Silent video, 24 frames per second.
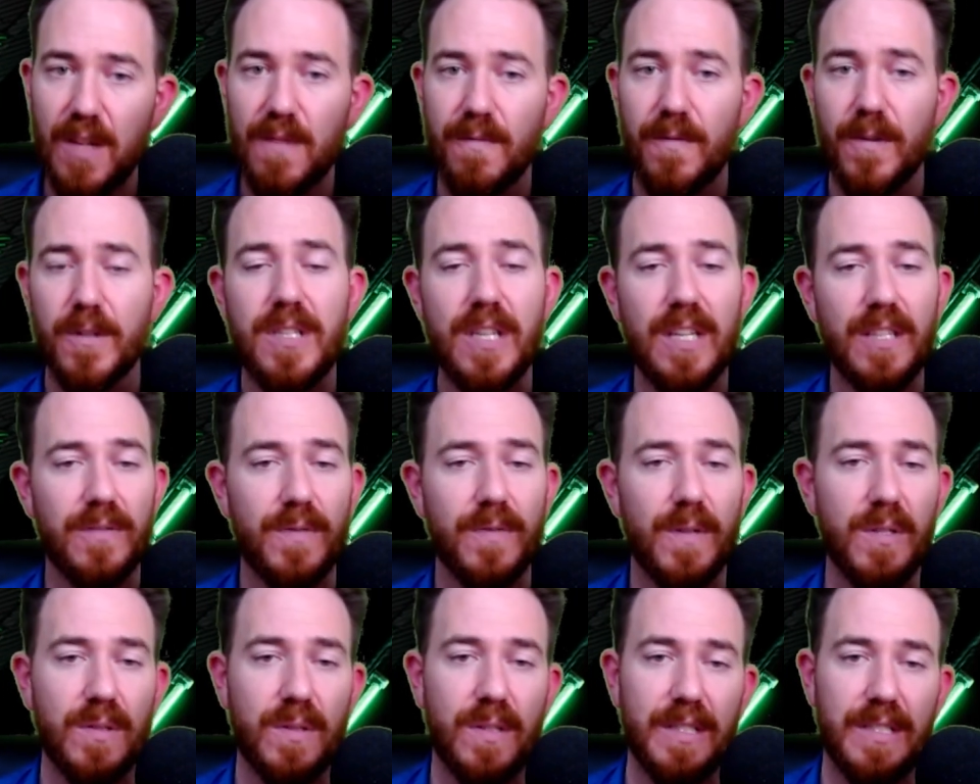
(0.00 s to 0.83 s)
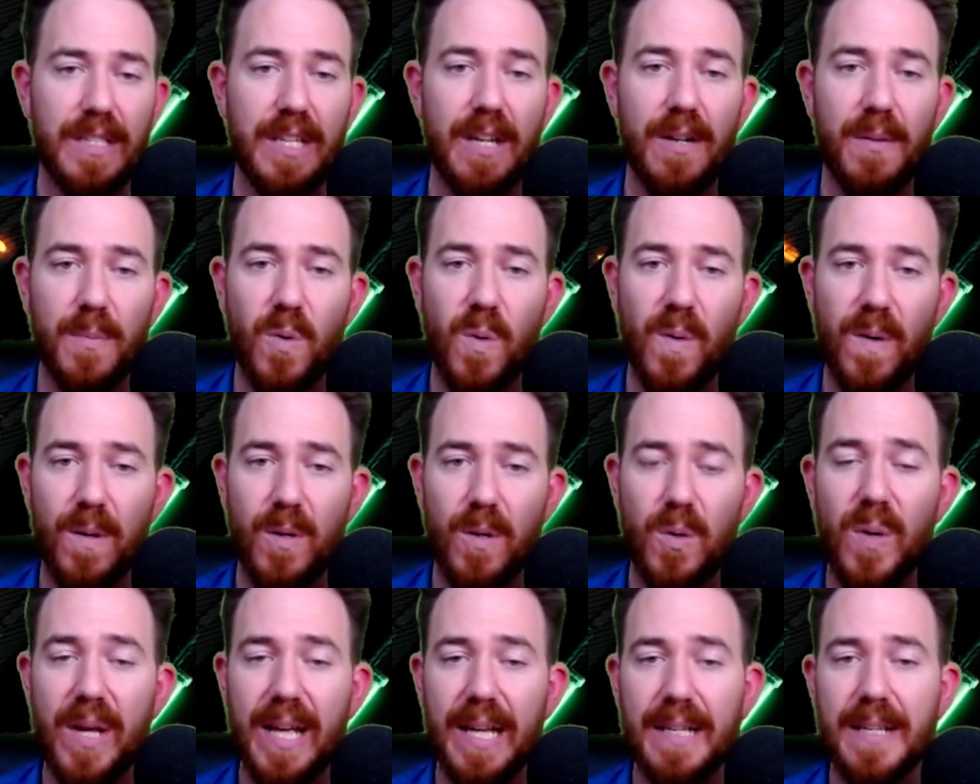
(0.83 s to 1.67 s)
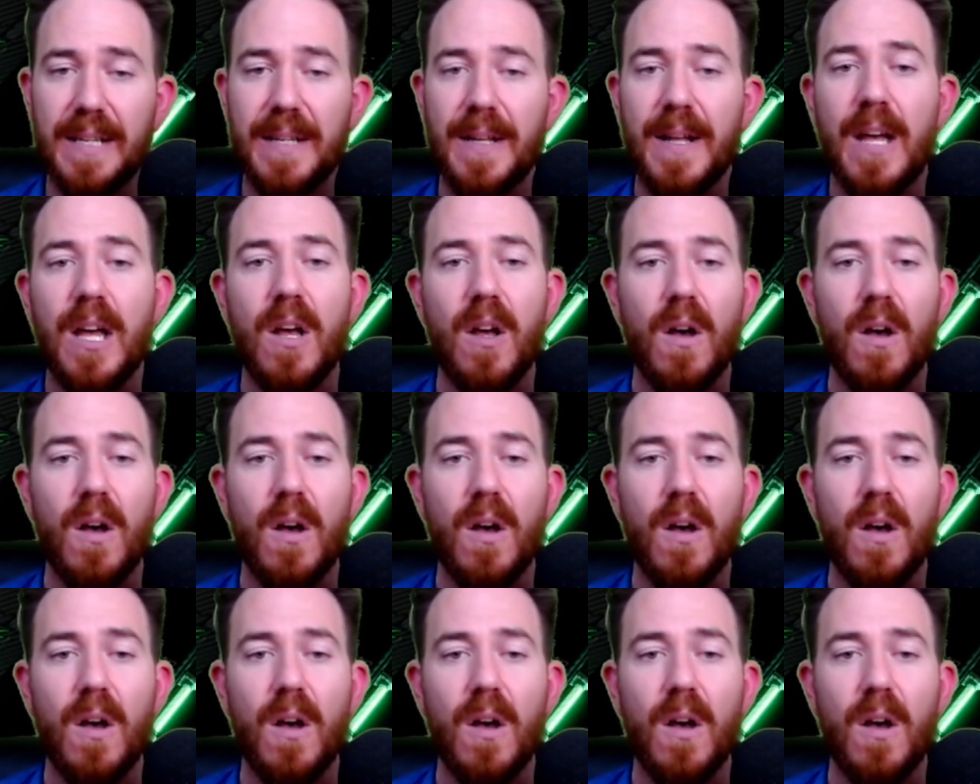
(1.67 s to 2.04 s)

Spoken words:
First things first, let's hit them quick.